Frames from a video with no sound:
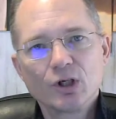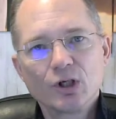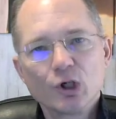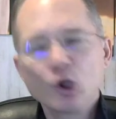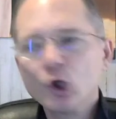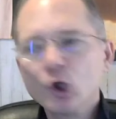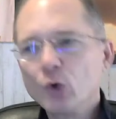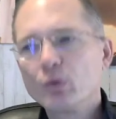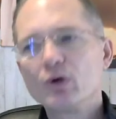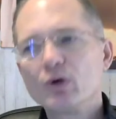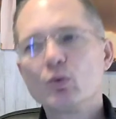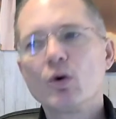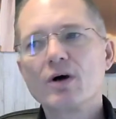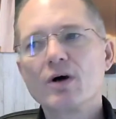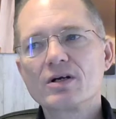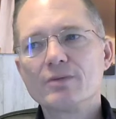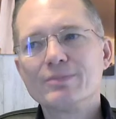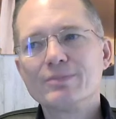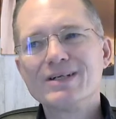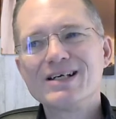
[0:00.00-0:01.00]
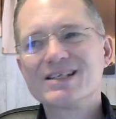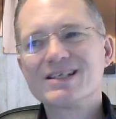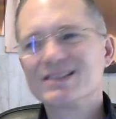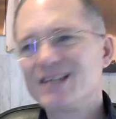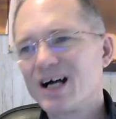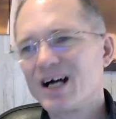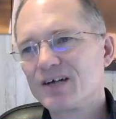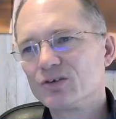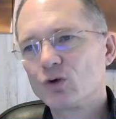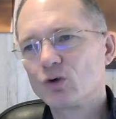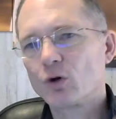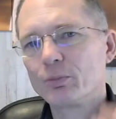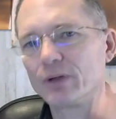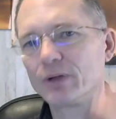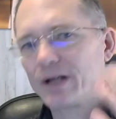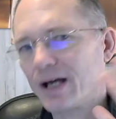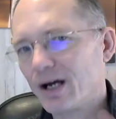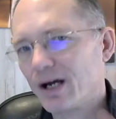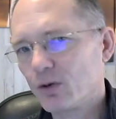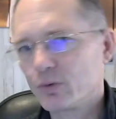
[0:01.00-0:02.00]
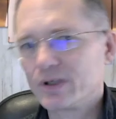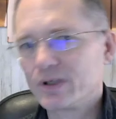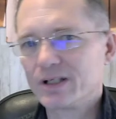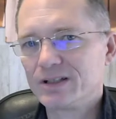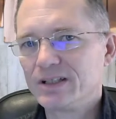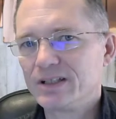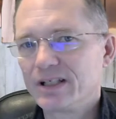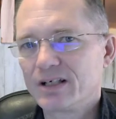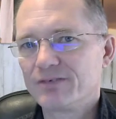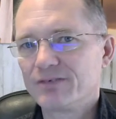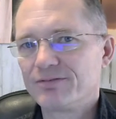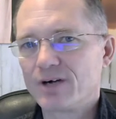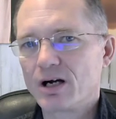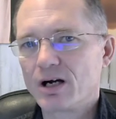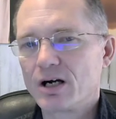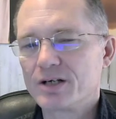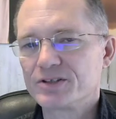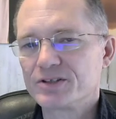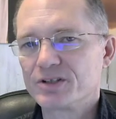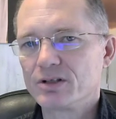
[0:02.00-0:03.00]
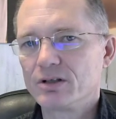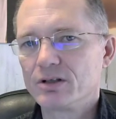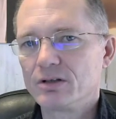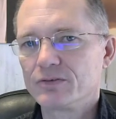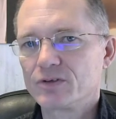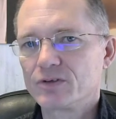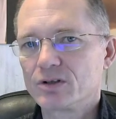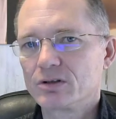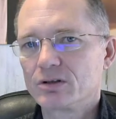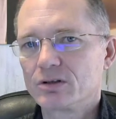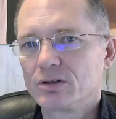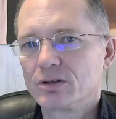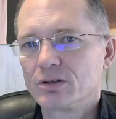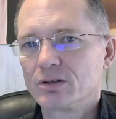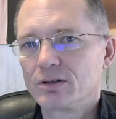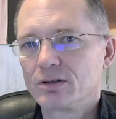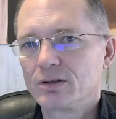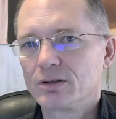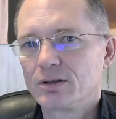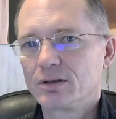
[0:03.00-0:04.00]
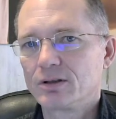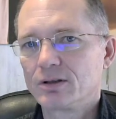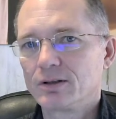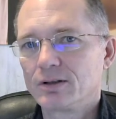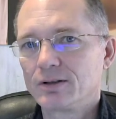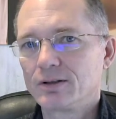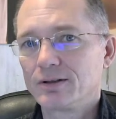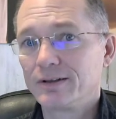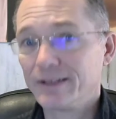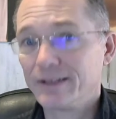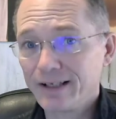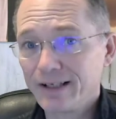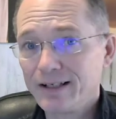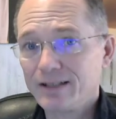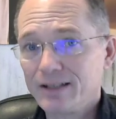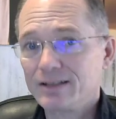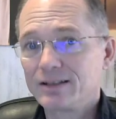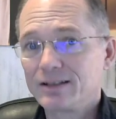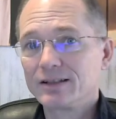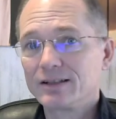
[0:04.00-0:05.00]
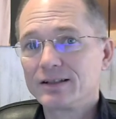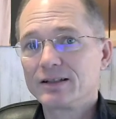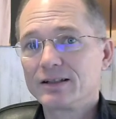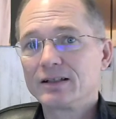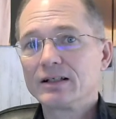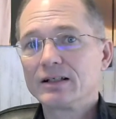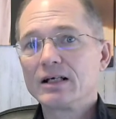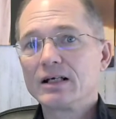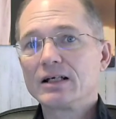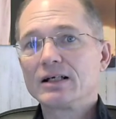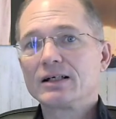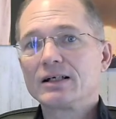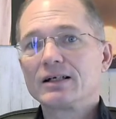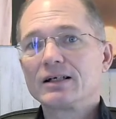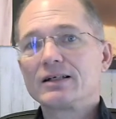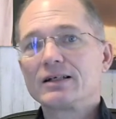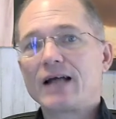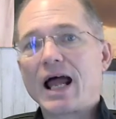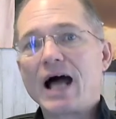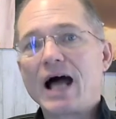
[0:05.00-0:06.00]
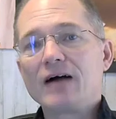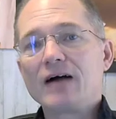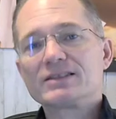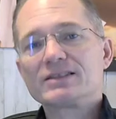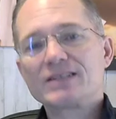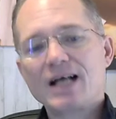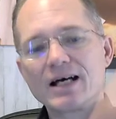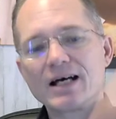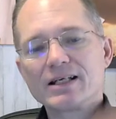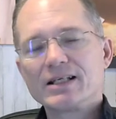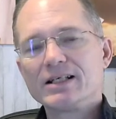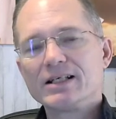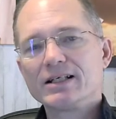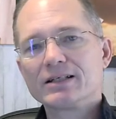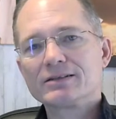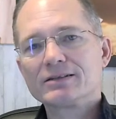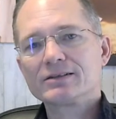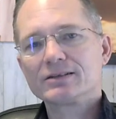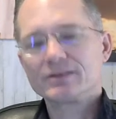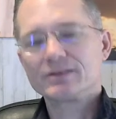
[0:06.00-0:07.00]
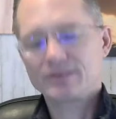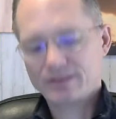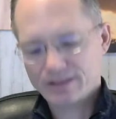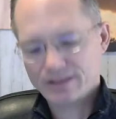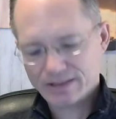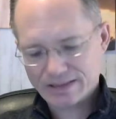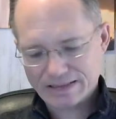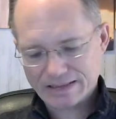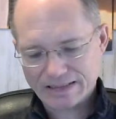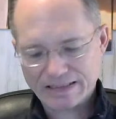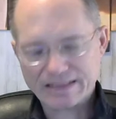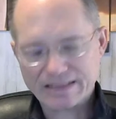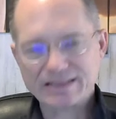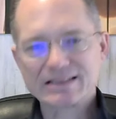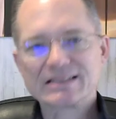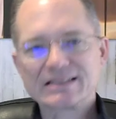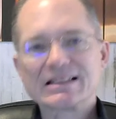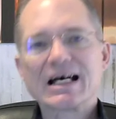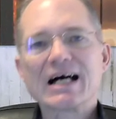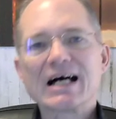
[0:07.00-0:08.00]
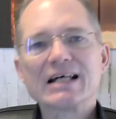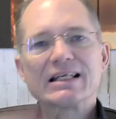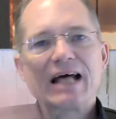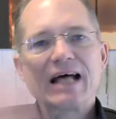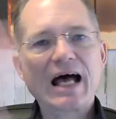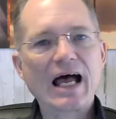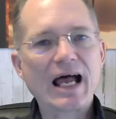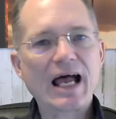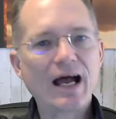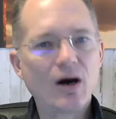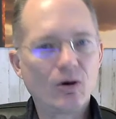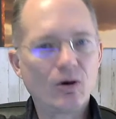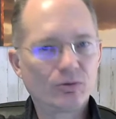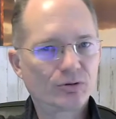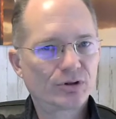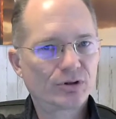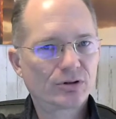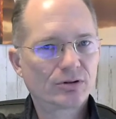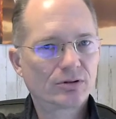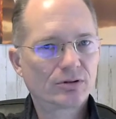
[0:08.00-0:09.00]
Who we want to be is not normally how we identify ourselves. Get it? Outside in, inside out.